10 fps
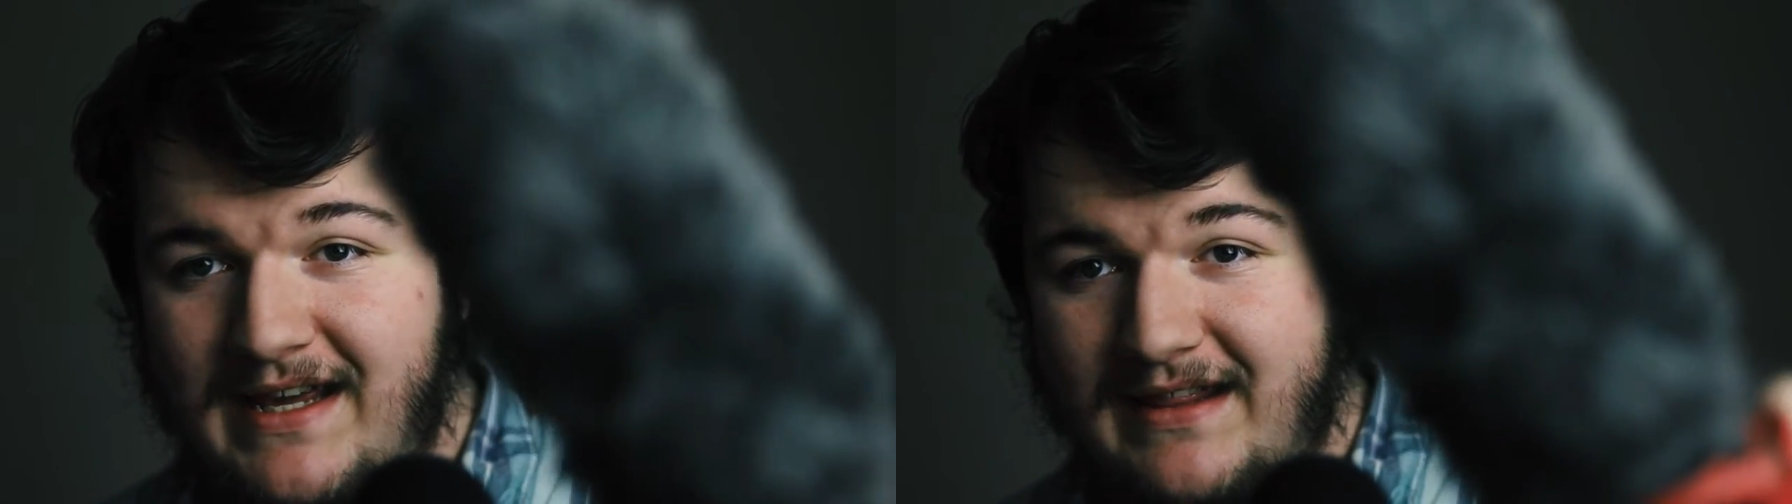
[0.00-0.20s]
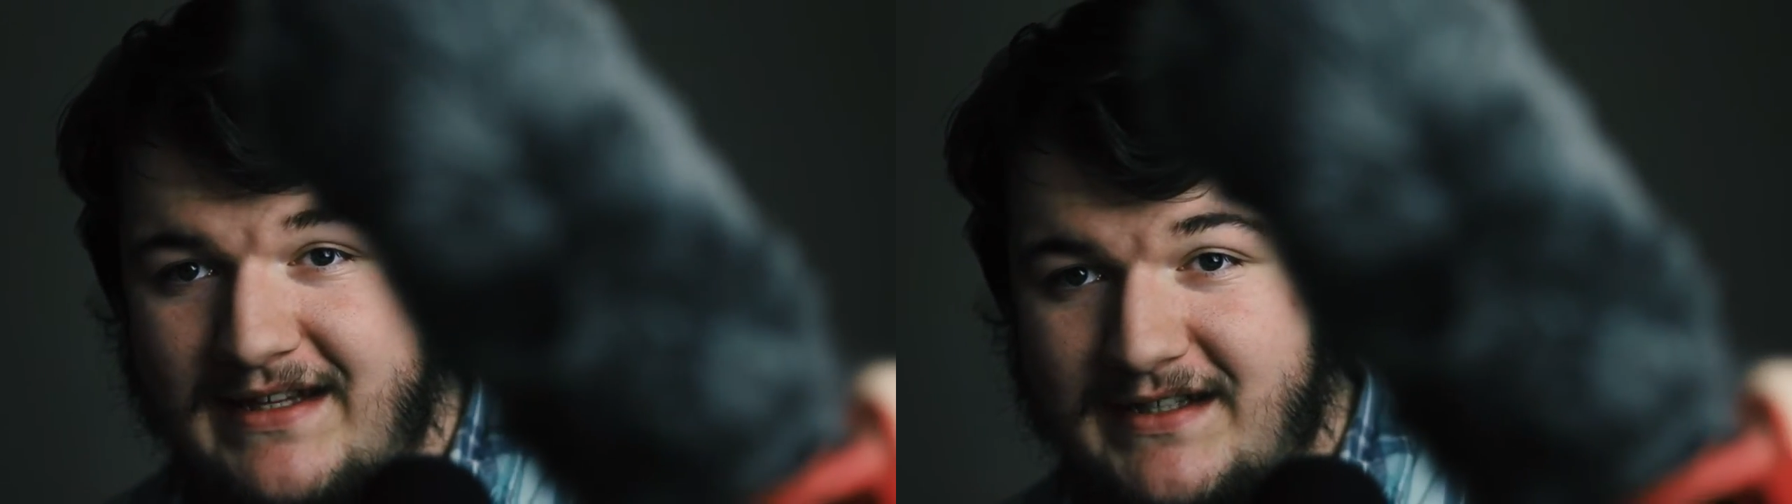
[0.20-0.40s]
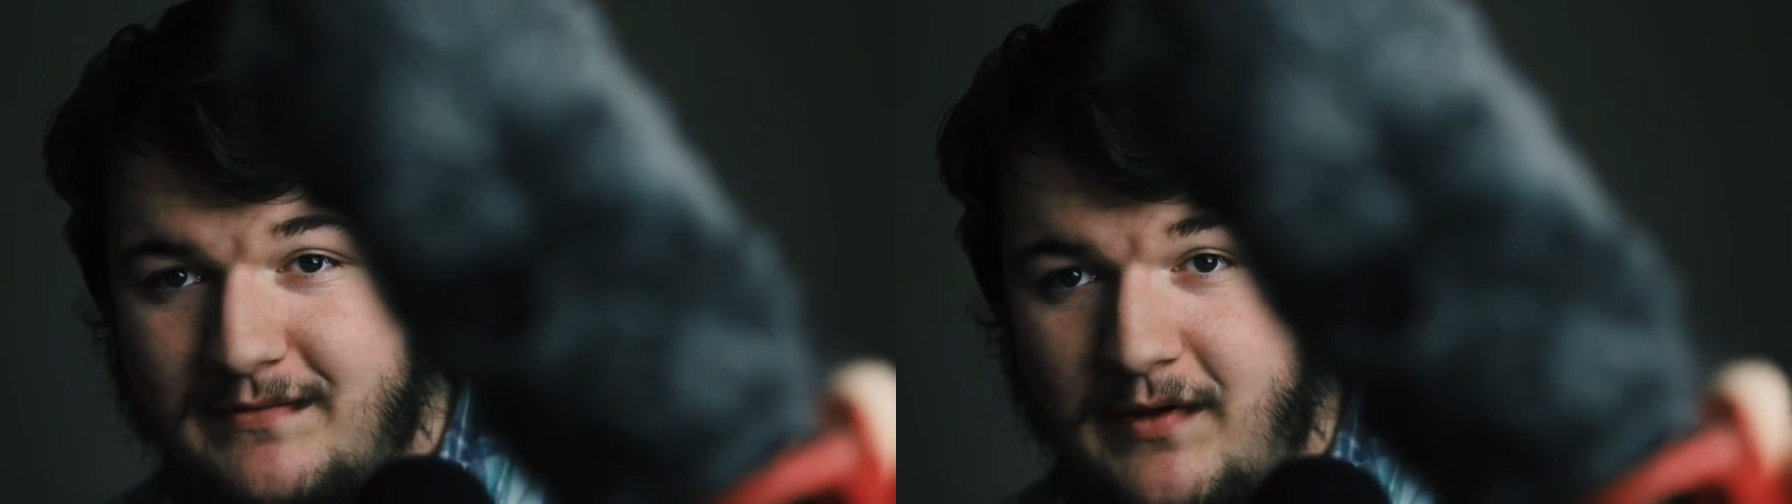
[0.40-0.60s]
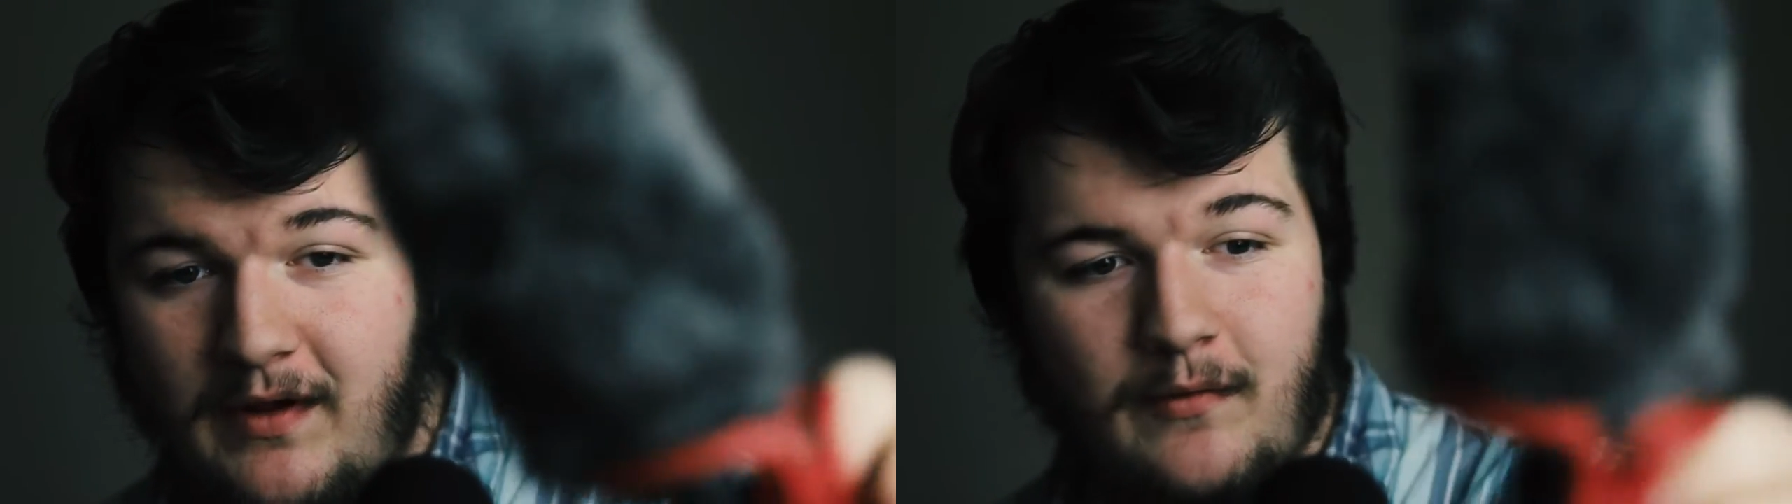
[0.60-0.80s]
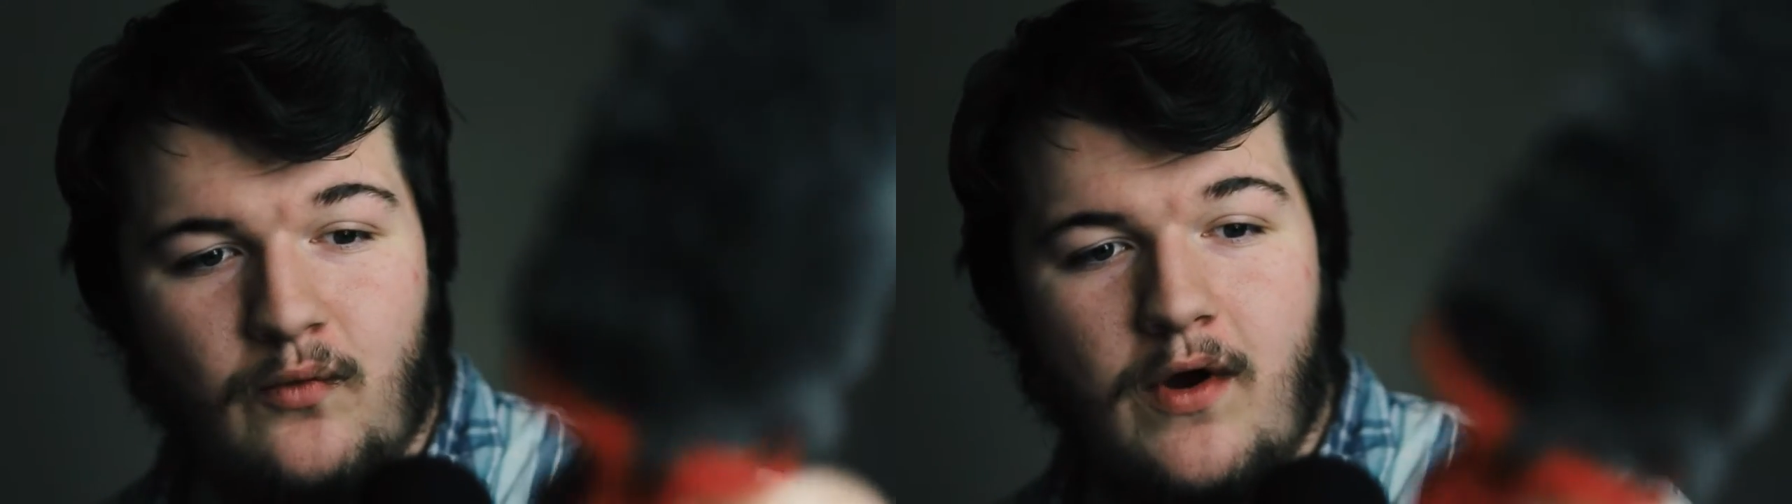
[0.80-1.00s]
this
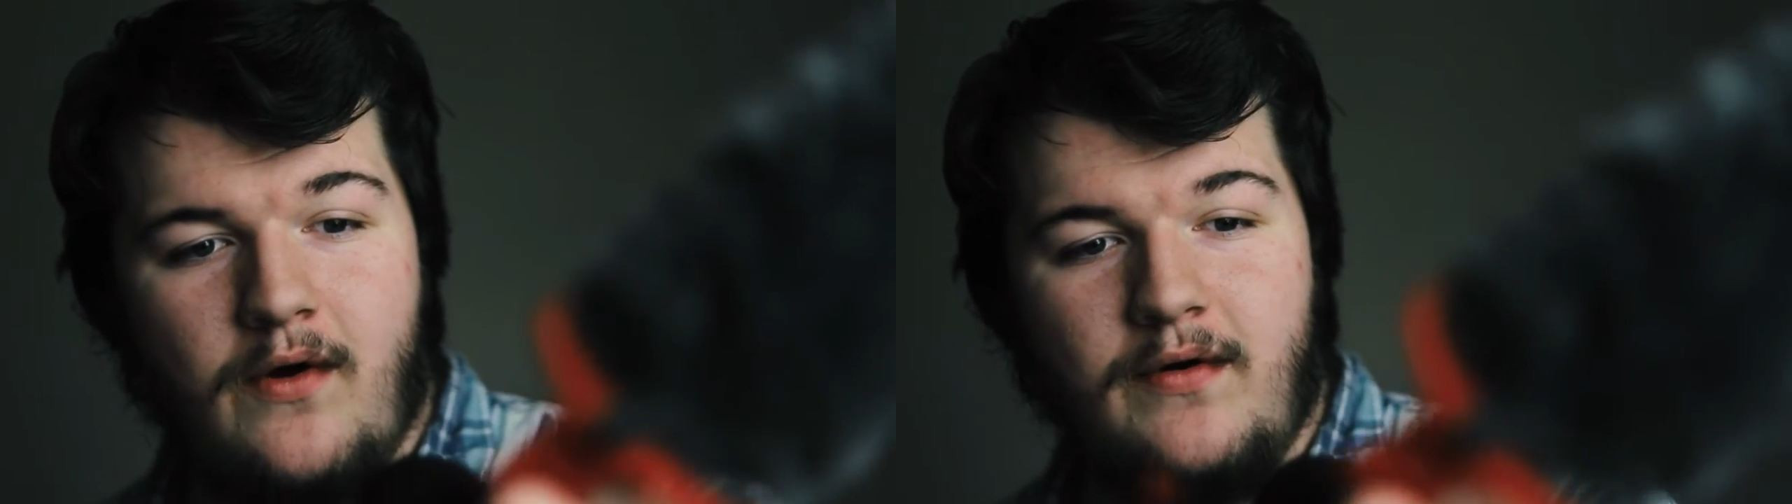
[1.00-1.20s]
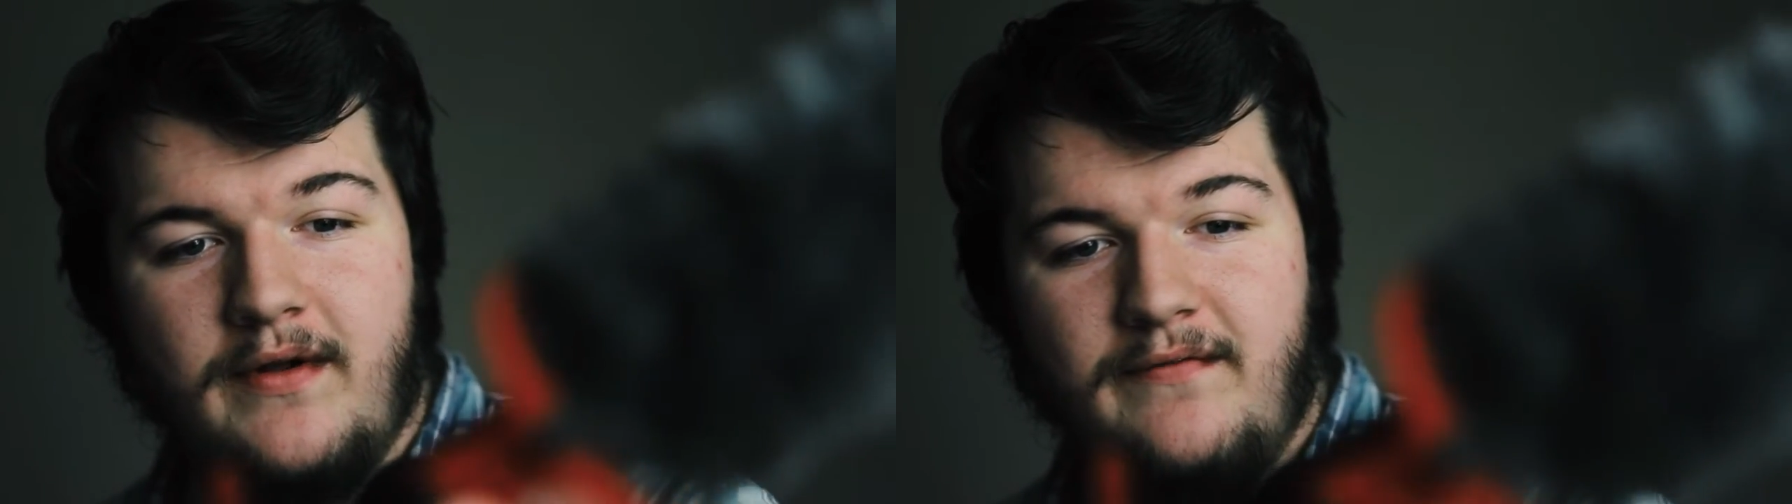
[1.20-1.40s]
Rode